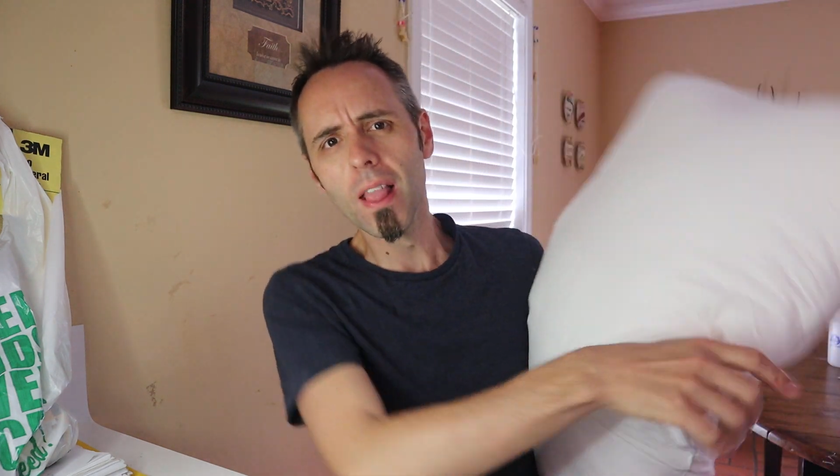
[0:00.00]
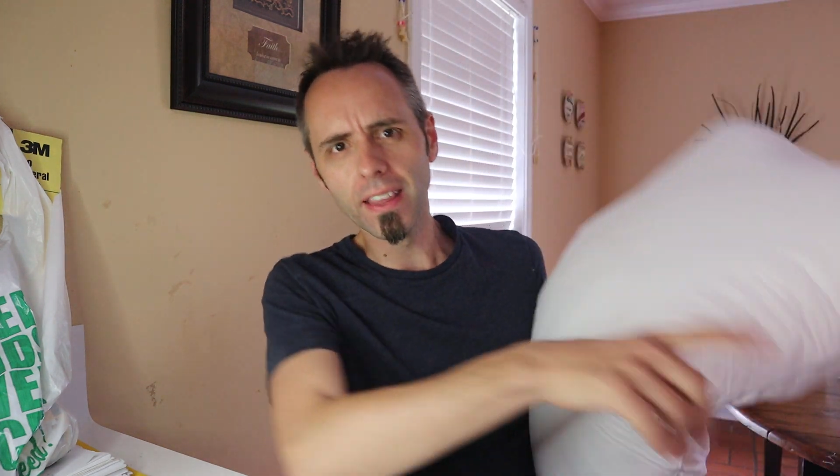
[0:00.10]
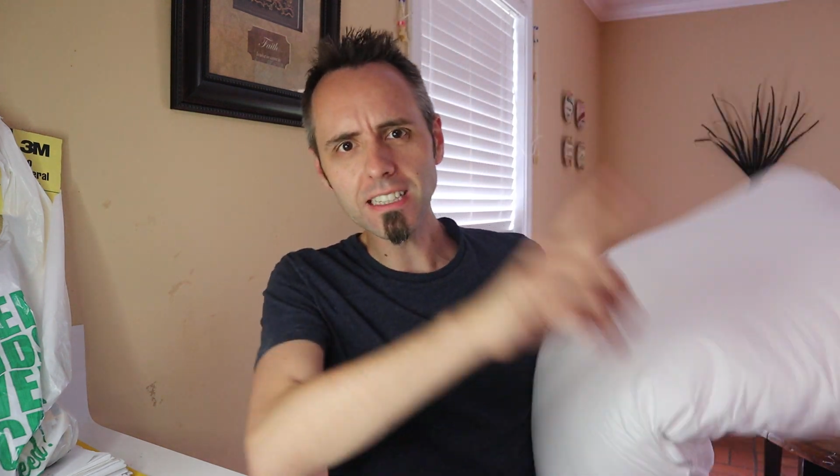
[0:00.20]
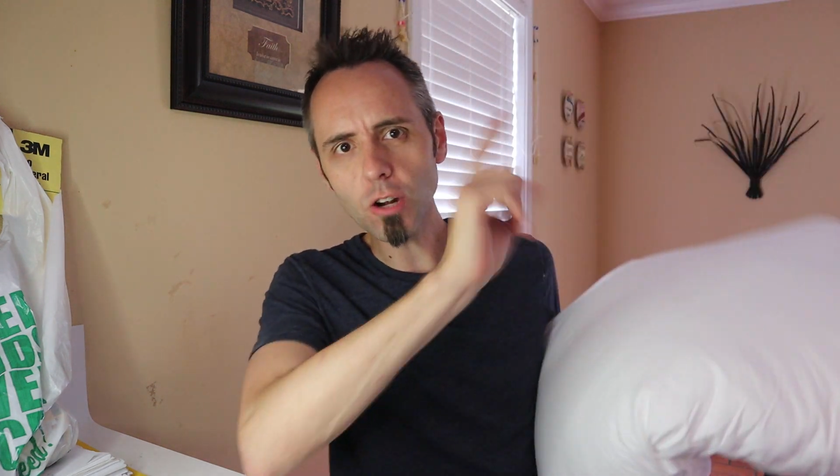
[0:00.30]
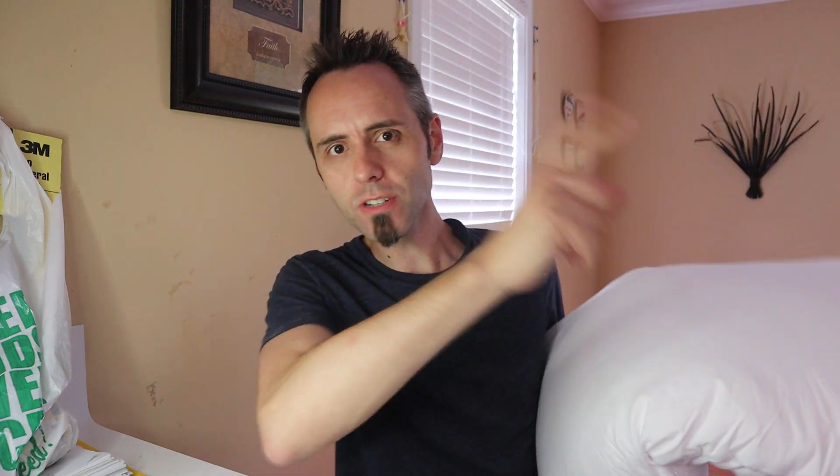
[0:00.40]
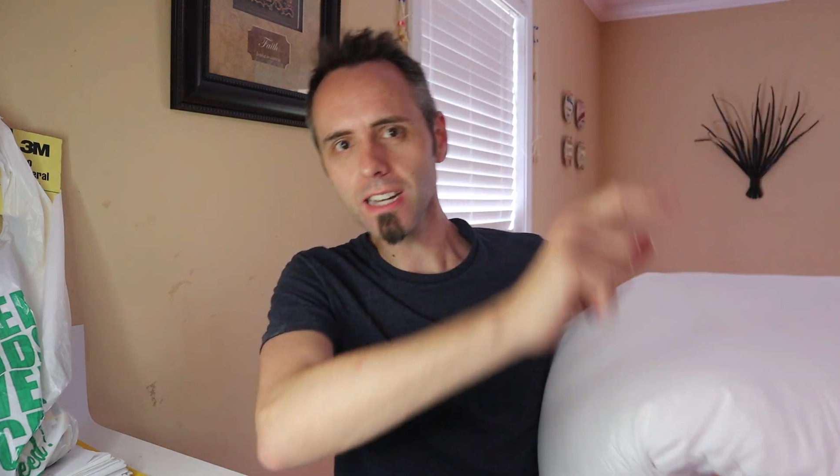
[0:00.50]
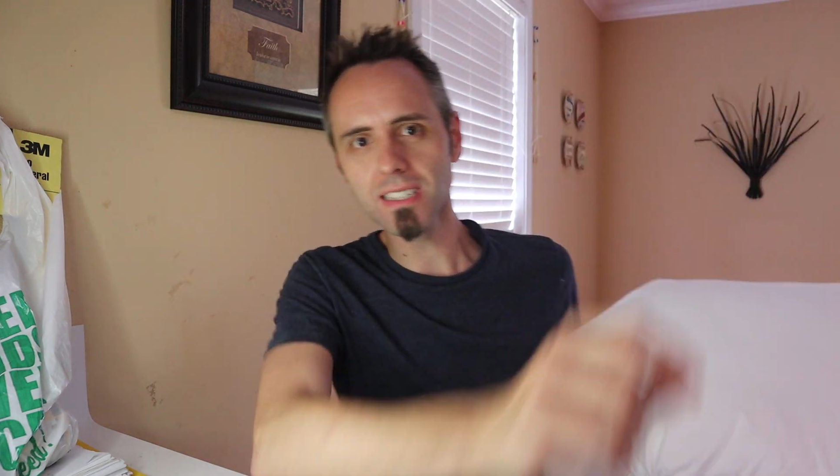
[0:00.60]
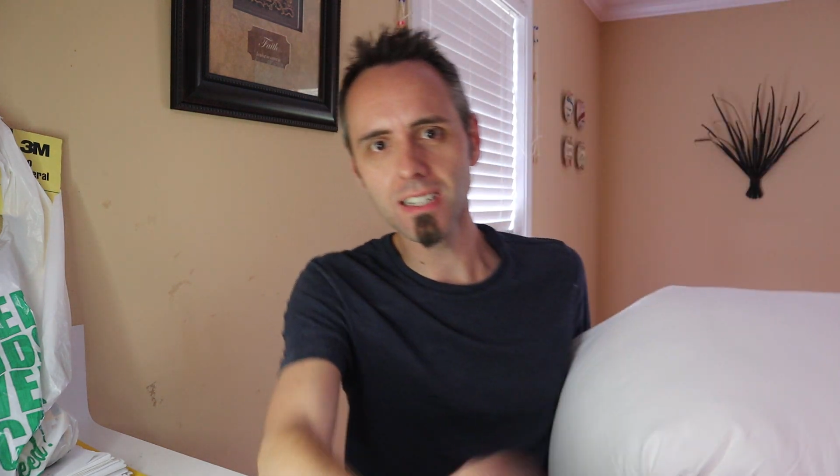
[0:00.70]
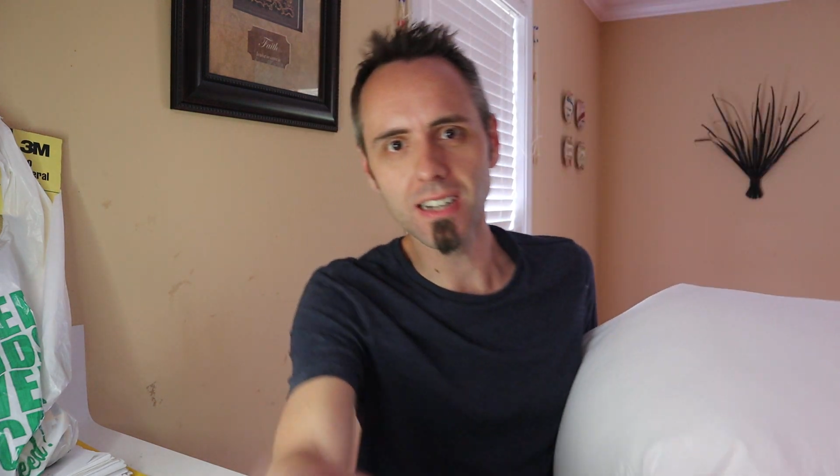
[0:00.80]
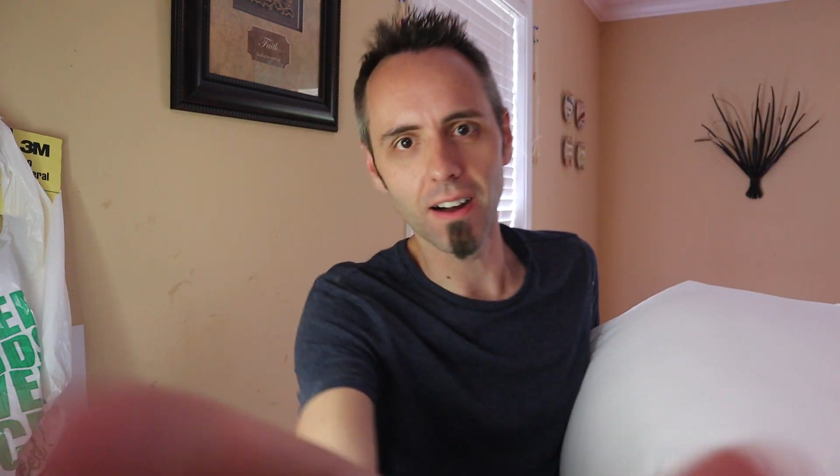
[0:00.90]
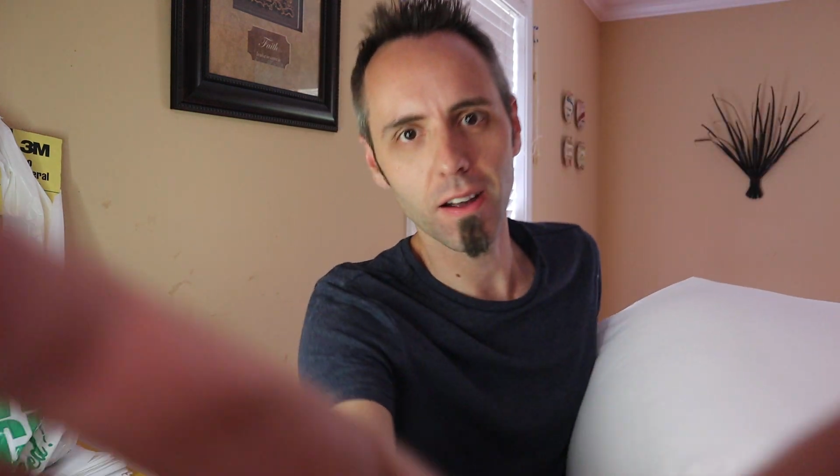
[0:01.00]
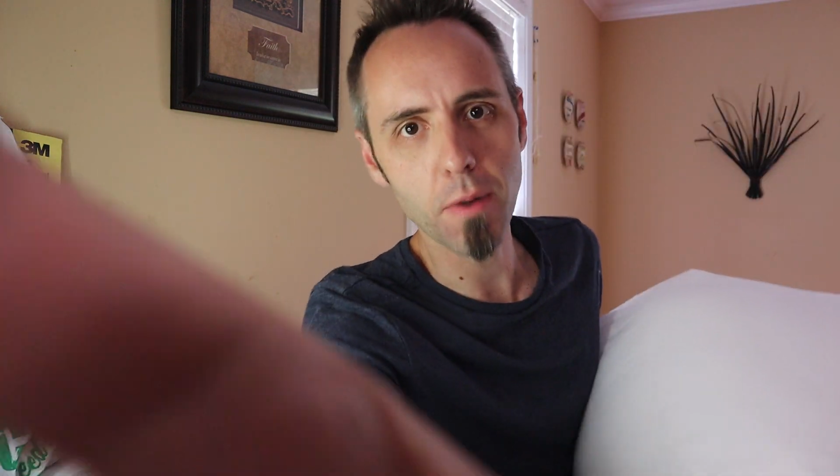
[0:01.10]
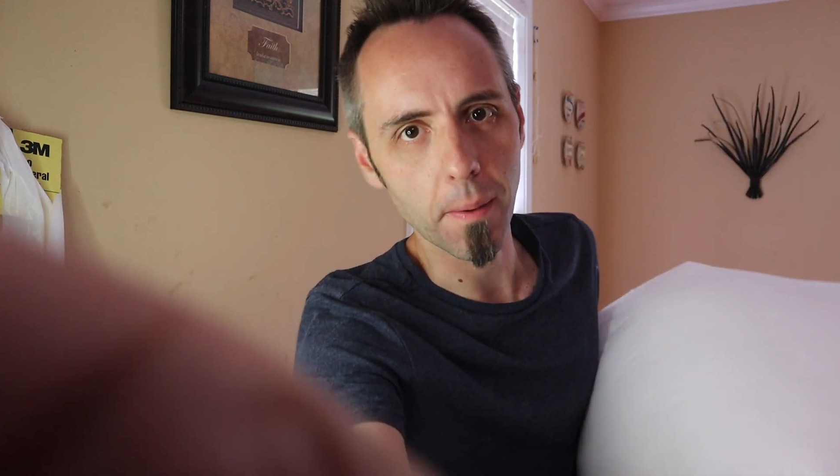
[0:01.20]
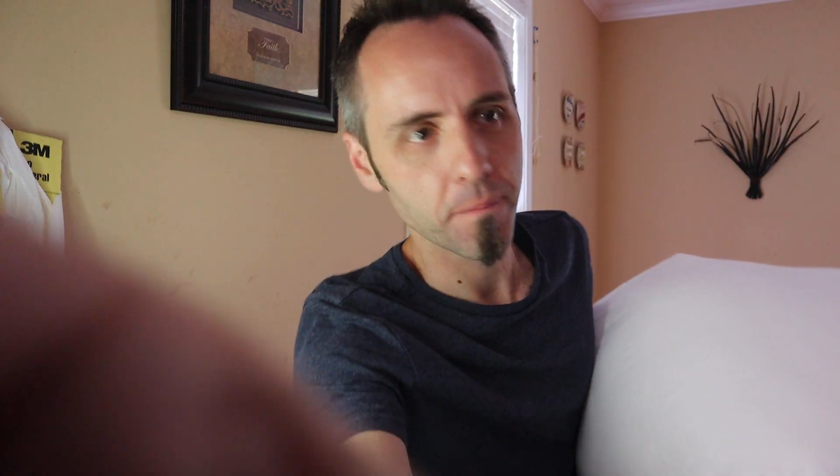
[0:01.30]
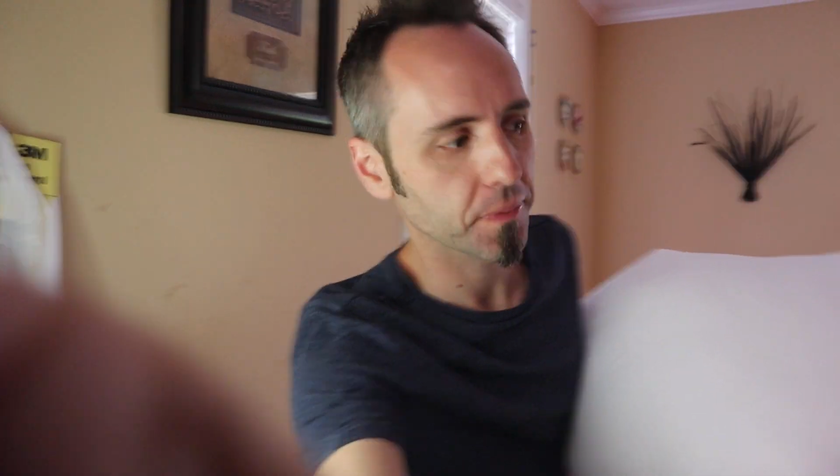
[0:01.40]
Let's go test this out. Come
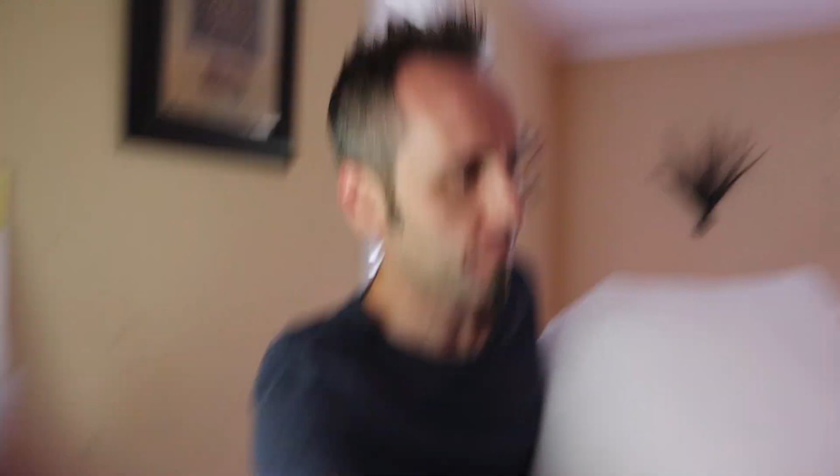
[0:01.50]
here.